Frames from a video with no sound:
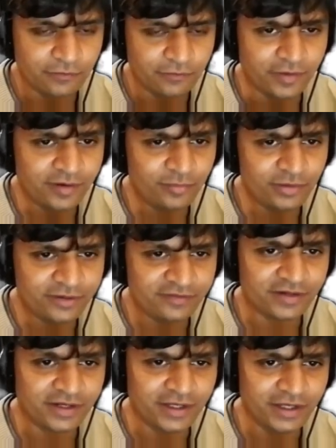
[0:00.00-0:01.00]
Runnable
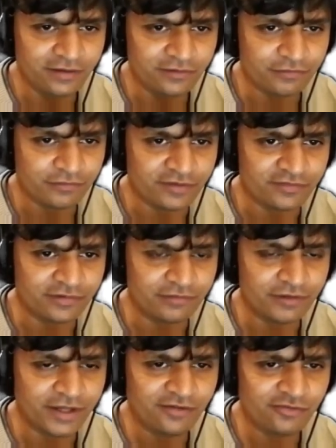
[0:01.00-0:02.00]
is an interface, and
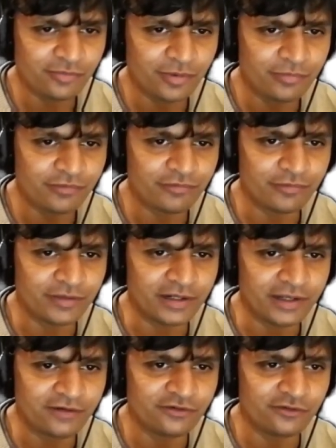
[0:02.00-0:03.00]
if you guys remember from the
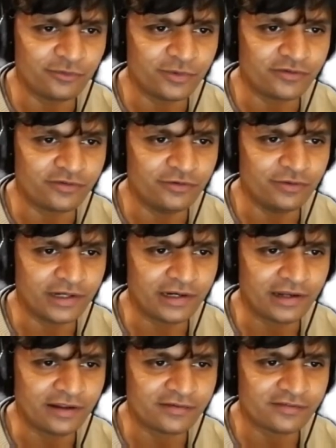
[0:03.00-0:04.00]
lectures we used to do in
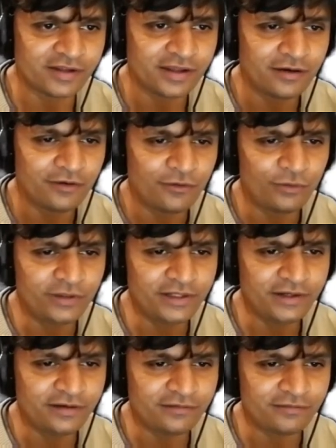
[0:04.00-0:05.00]
class, all
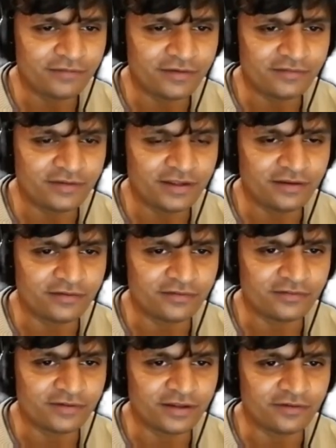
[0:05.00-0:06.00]
an interface
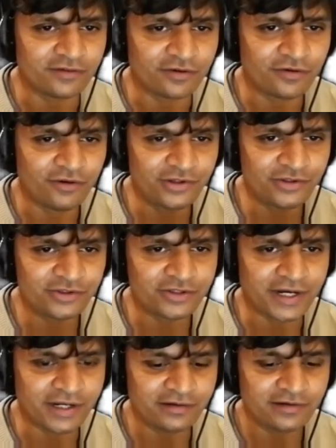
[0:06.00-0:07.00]
is a
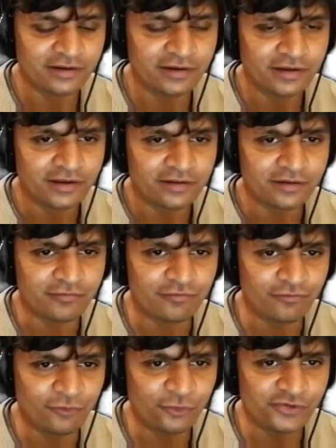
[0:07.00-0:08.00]
contract that
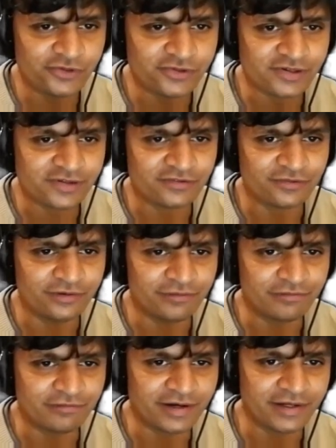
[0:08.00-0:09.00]
forces us to
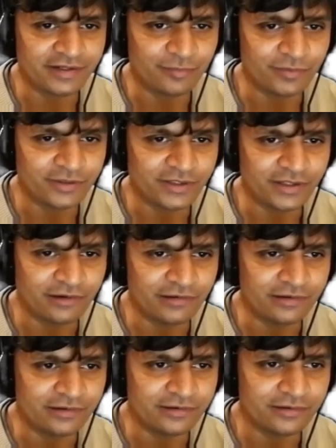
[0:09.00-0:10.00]
define a
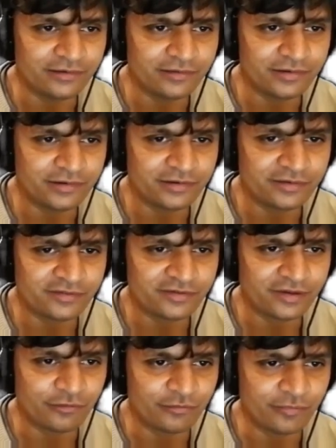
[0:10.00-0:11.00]
particular
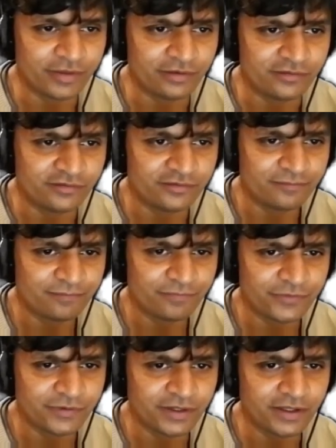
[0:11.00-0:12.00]
set of methods.
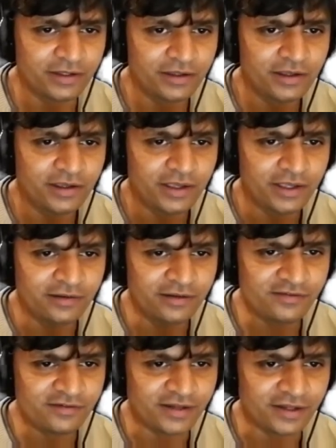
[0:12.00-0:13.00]
Okay, in
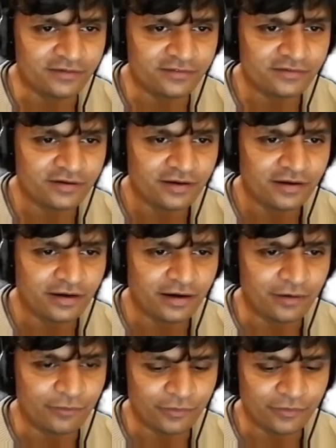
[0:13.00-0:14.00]
this case,
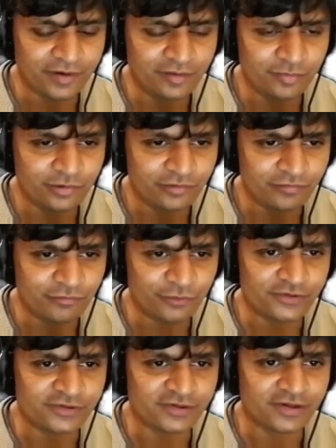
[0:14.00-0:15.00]
our runnable
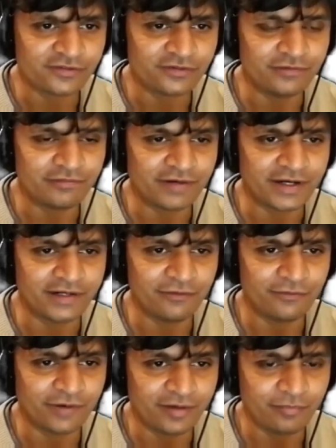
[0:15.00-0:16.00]
forces us to define
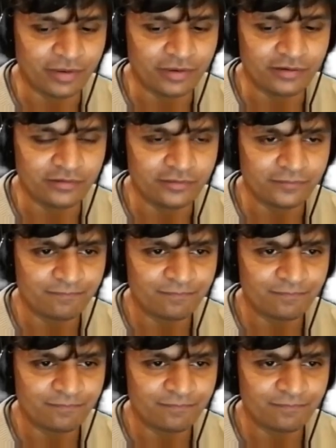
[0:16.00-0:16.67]
a run method.